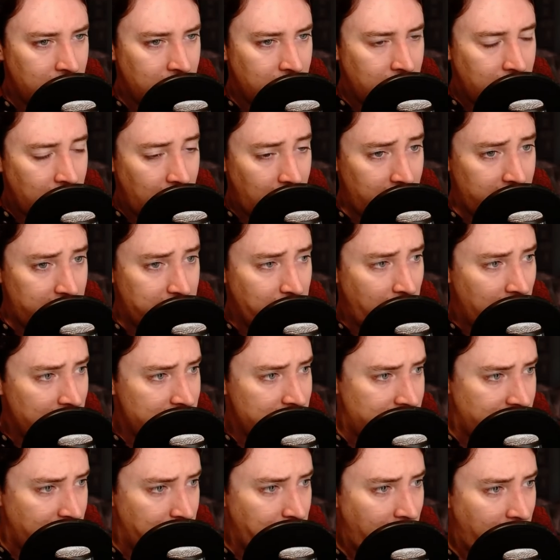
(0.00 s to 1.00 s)
And as much
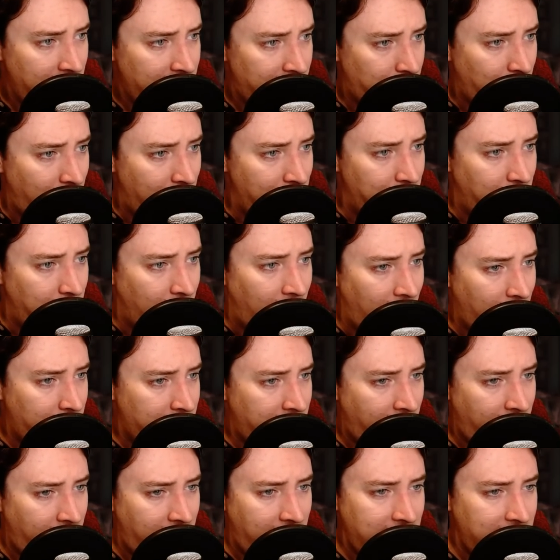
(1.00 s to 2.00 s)
as a month went by
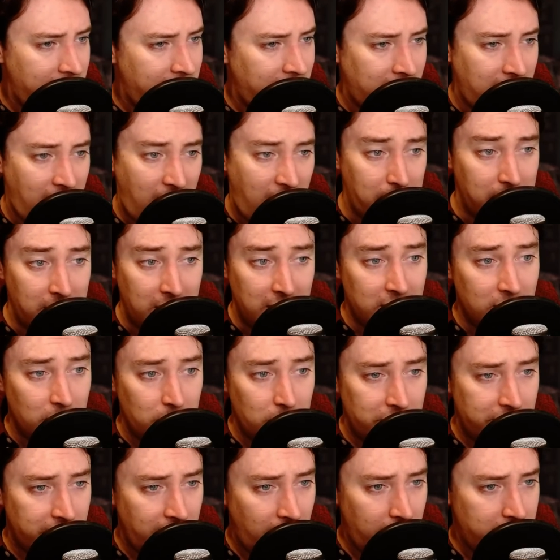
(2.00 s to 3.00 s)
without anything happening that
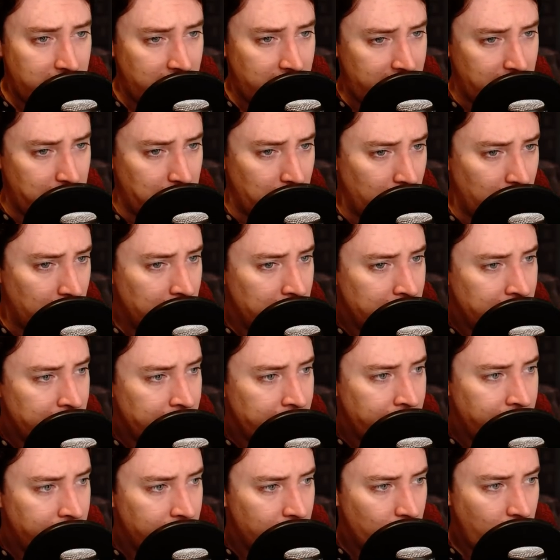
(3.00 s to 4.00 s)
was noticeable.
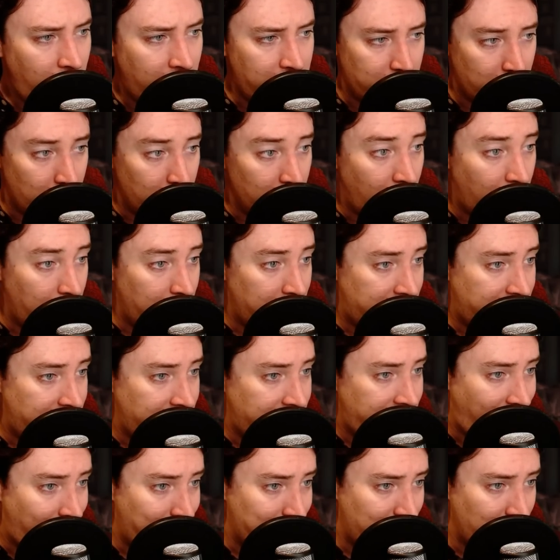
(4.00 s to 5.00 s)
Whether or not Mr.
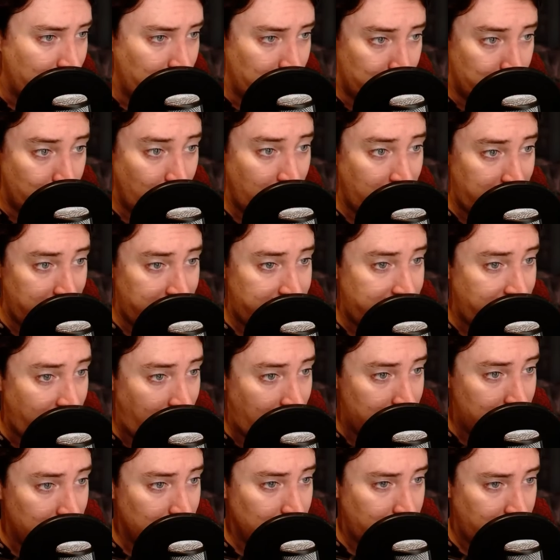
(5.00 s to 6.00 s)
Sampson was really
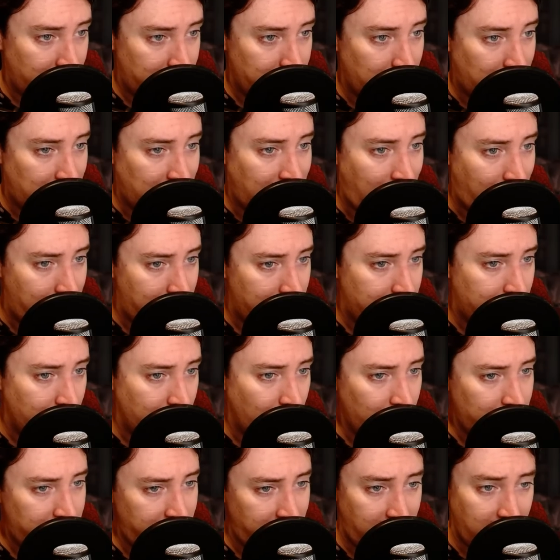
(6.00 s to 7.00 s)
startled, as McLeod had
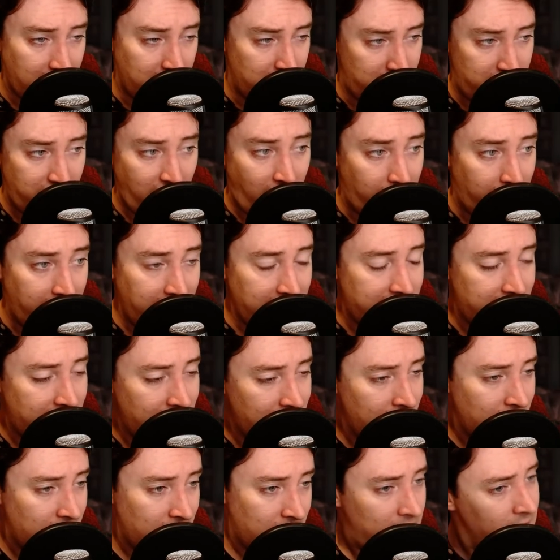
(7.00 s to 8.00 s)
thought, he didn't show it.
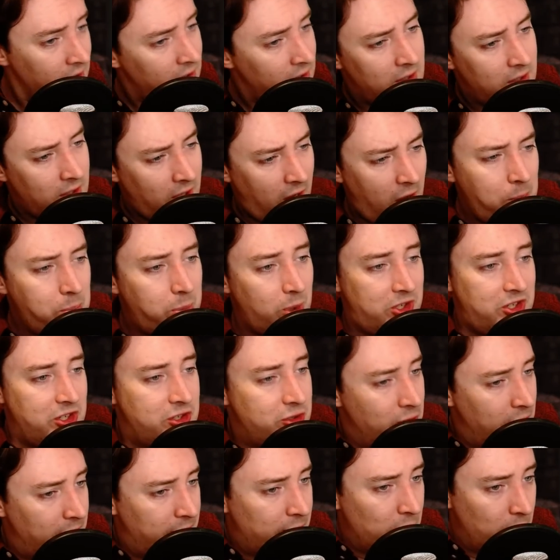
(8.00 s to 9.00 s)
I'm pretty
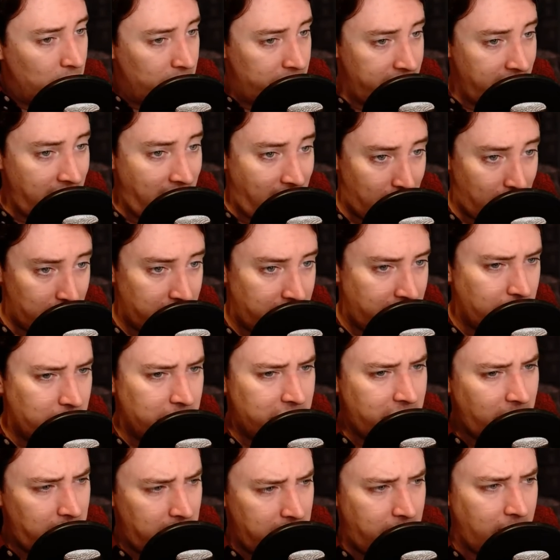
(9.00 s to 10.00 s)
sure, of course, now that there was
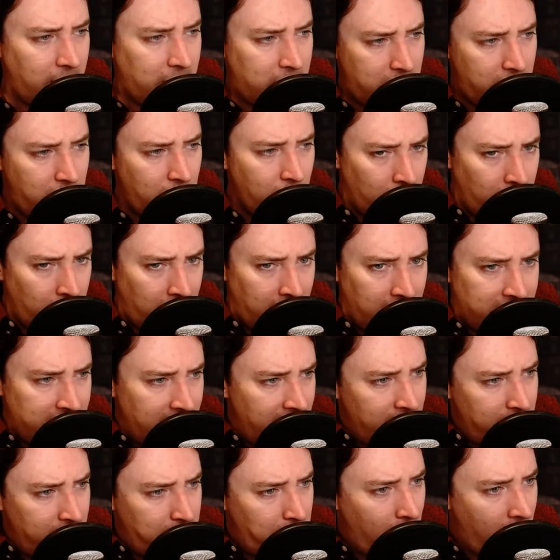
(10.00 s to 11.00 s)
something very curious in
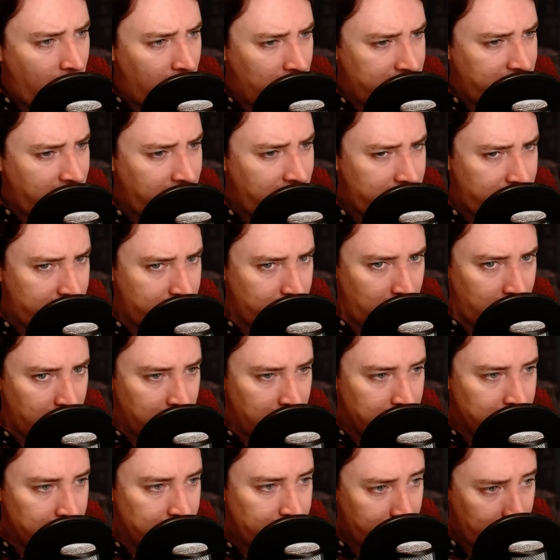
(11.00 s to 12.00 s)
his past history,
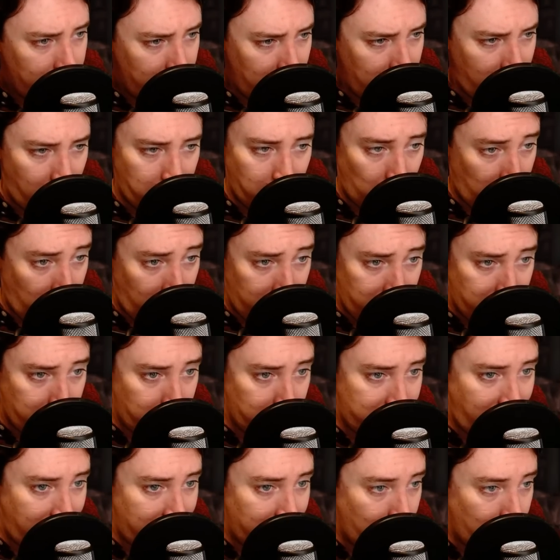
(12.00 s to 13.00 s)
but I'm not going to
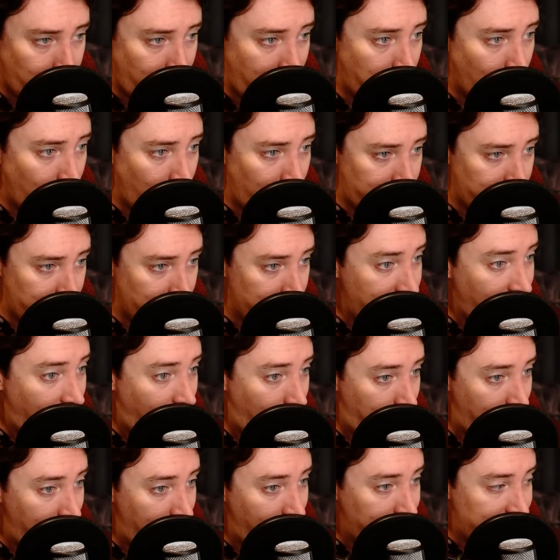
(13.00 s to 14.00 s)
pretend that we boys were
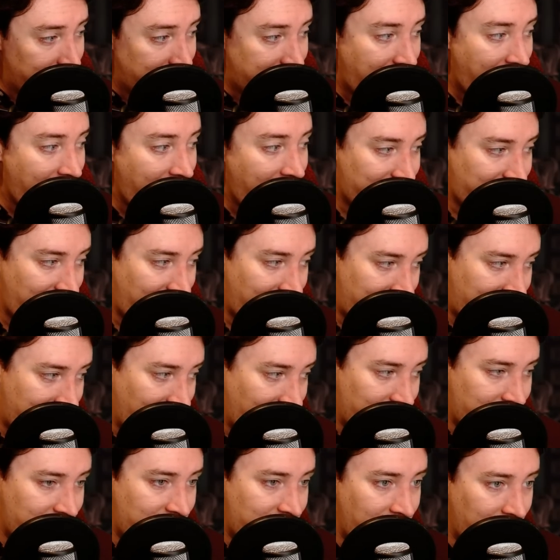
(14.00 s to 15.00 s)
sharp enough to guess any
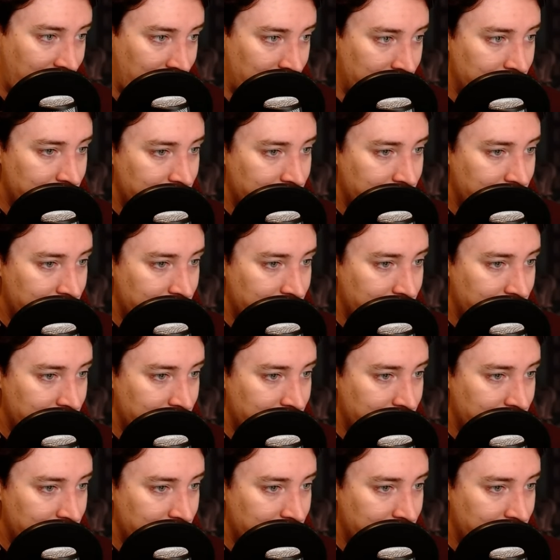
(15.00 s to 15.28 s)
such thing.